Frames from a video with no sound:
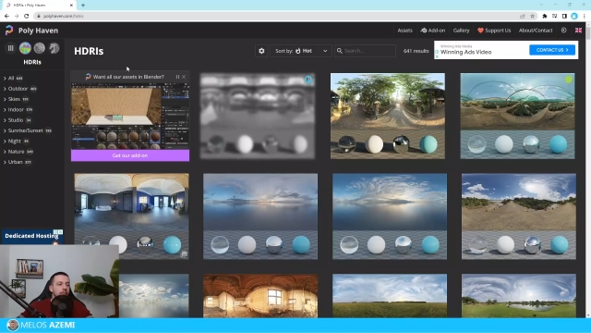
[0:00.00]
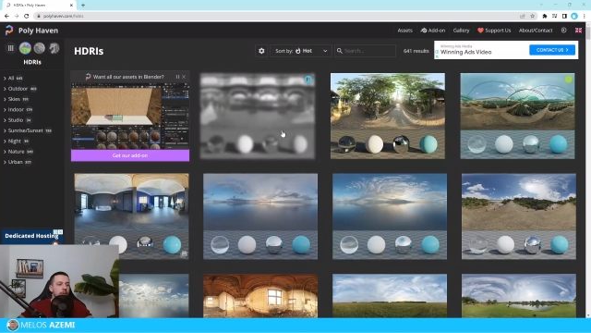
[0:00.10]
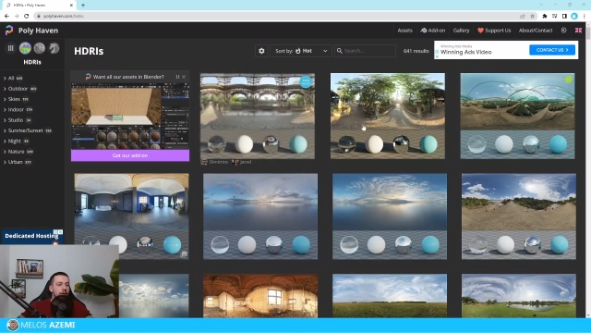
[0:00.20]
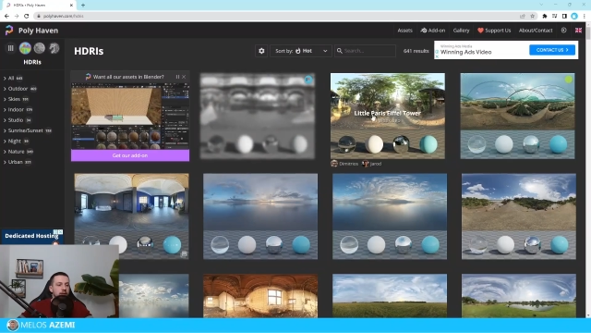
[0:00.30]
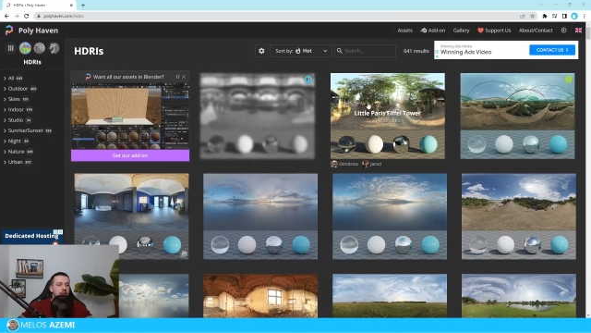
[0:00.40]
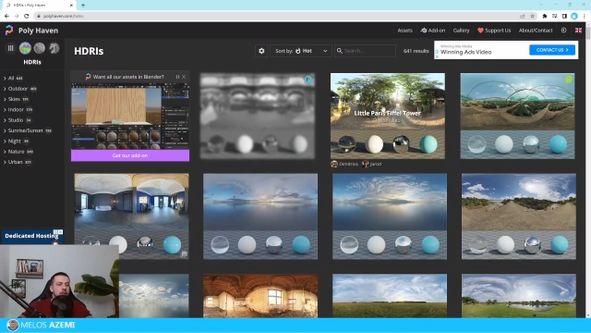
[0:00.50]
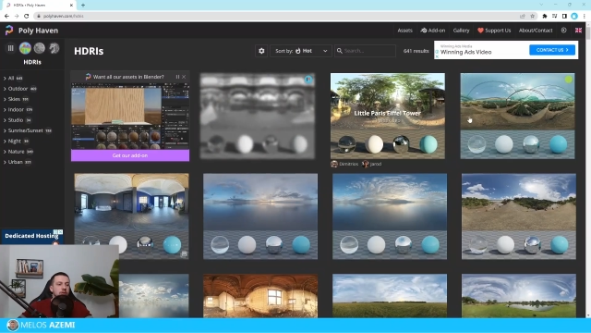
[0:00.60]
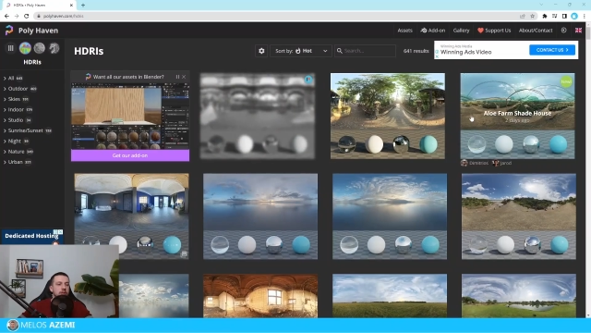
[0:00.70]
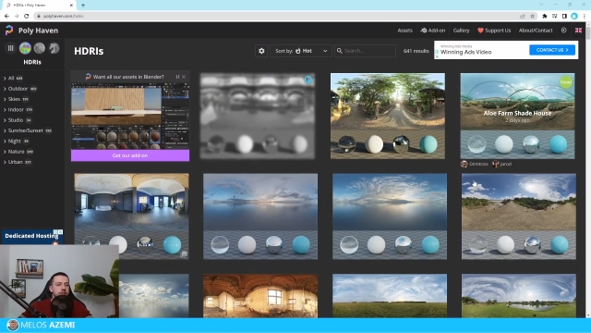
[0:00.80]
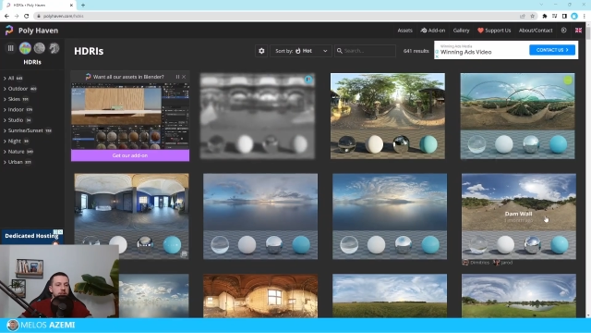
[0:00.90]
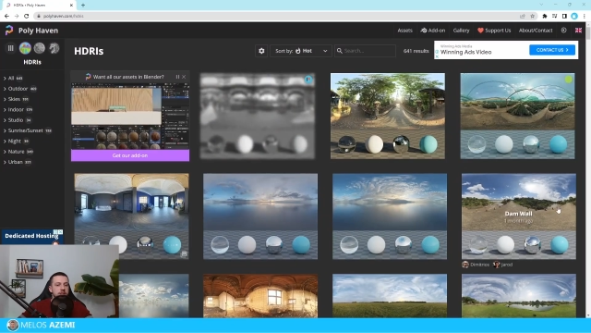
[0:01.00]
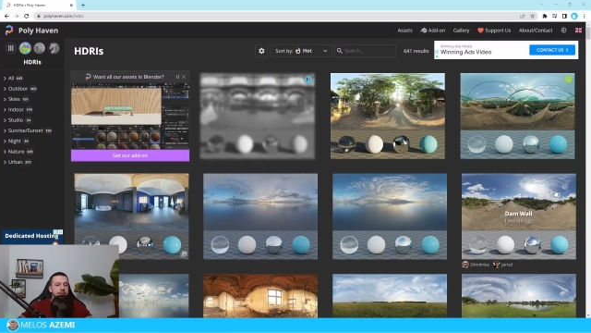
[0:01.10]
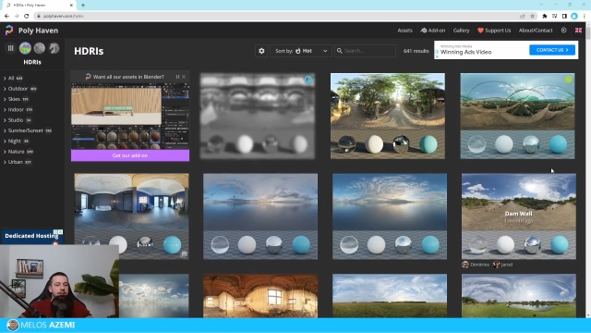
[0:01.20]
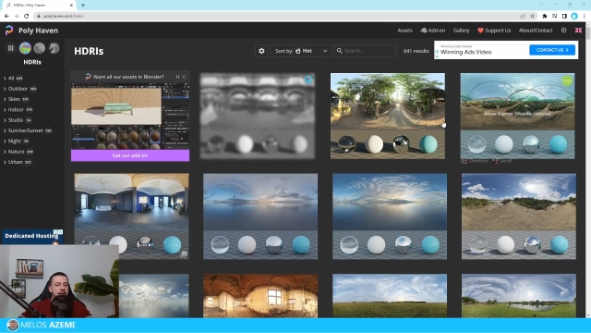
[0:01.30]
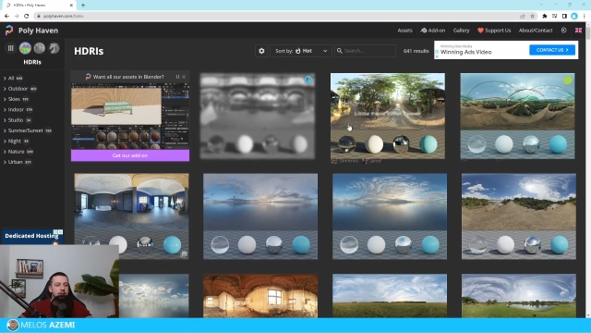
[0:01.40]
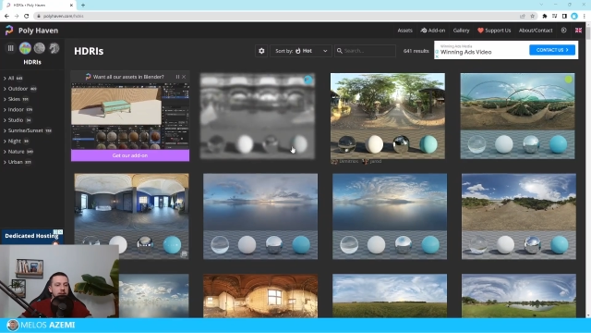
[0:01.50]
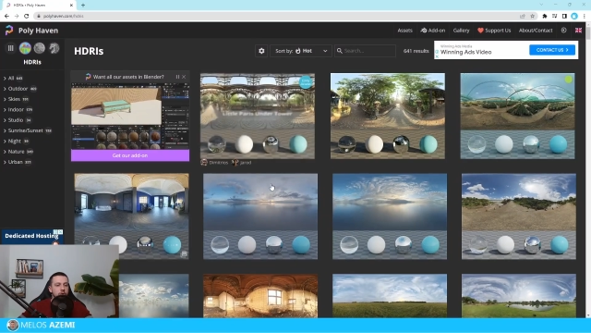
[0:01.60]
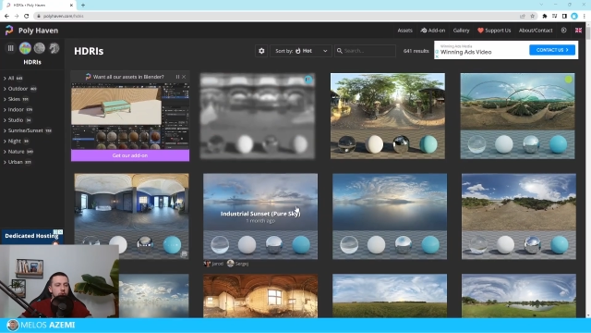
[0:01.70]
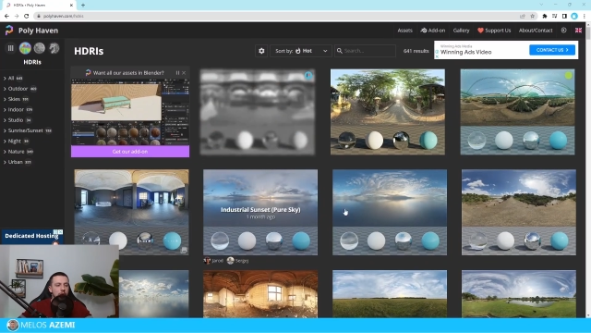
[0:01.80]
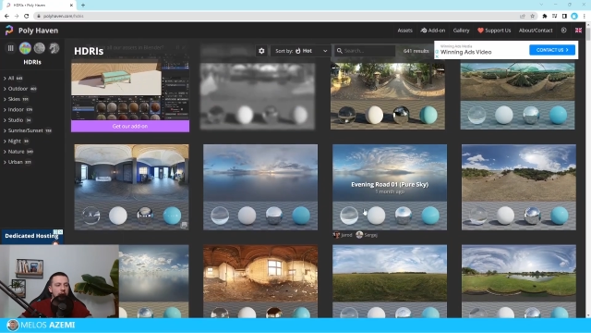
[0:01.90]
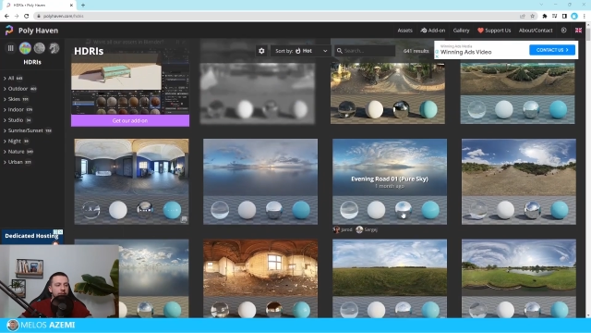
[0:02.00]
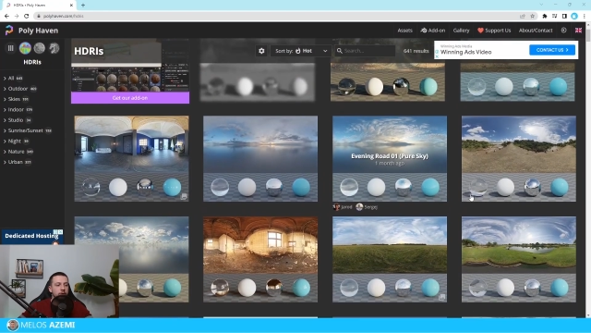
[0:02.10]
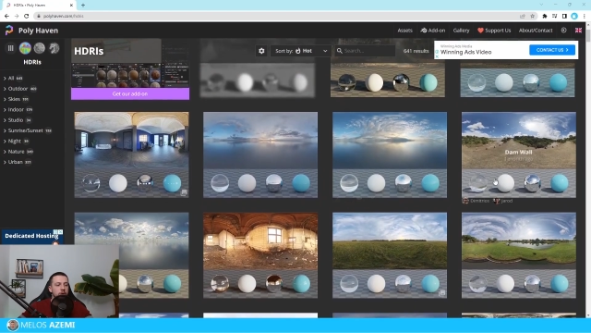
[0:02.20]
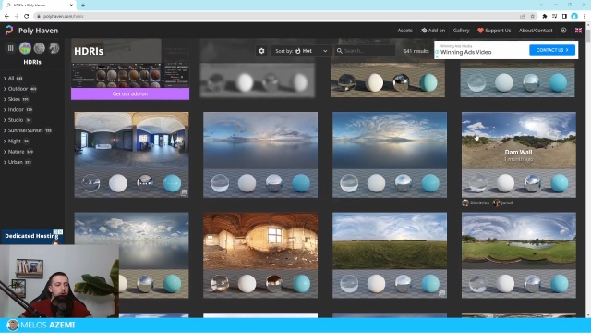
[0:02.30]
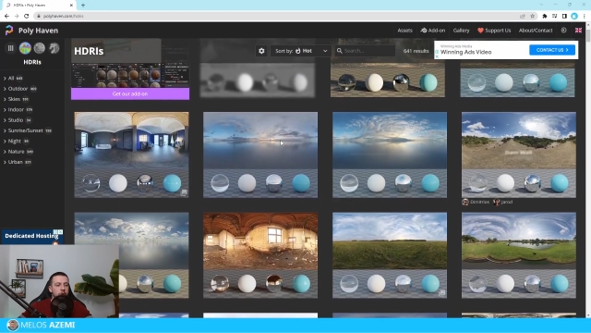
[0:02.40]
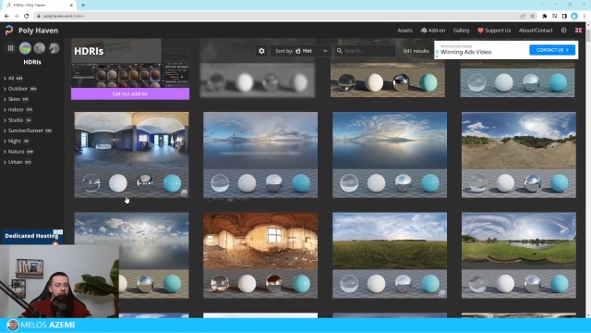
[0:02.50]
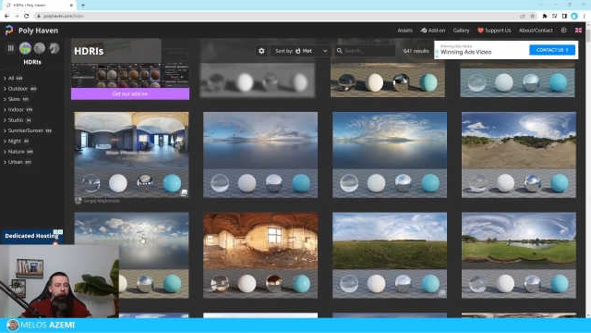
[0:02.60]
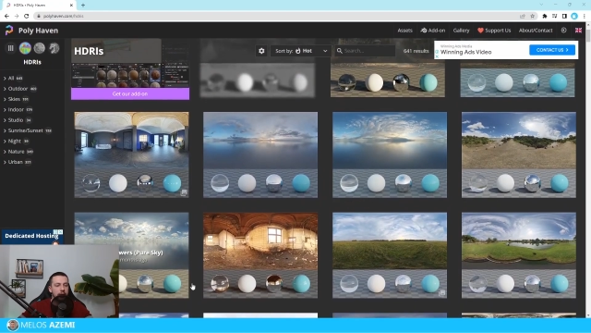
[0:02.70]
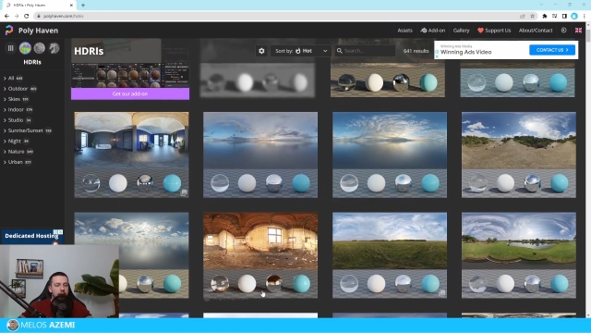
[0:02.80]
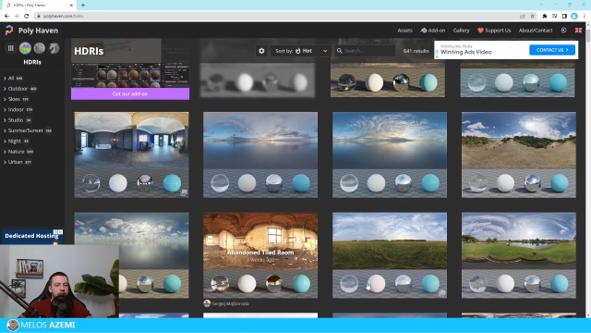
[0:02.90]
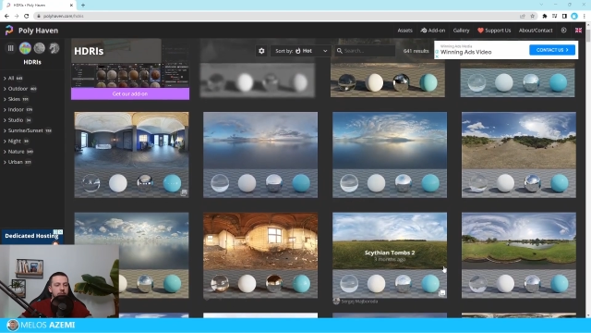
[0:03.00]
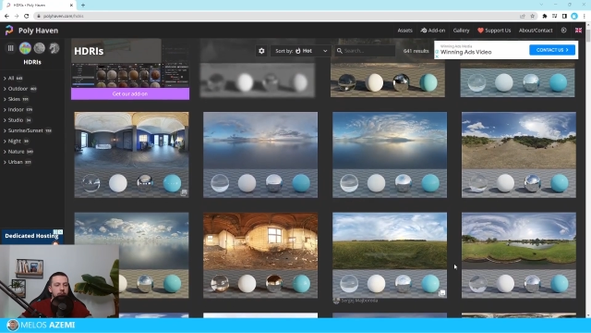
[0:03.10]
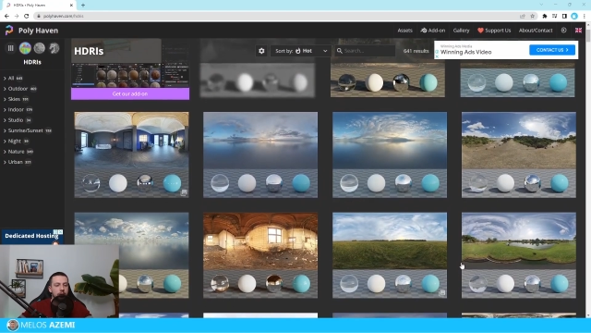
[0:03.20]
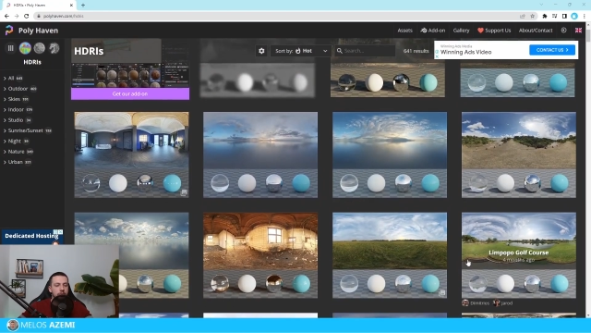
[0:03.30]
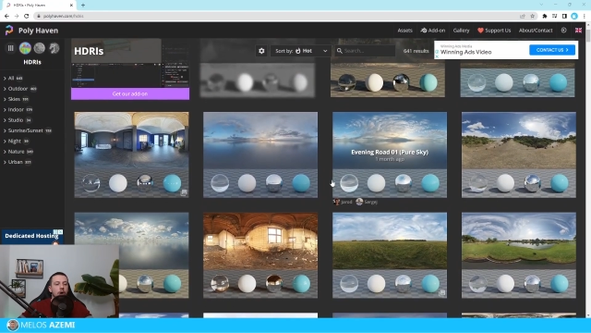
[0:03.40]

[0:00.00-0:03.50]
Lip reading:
No face is visible, so there are no lips to read.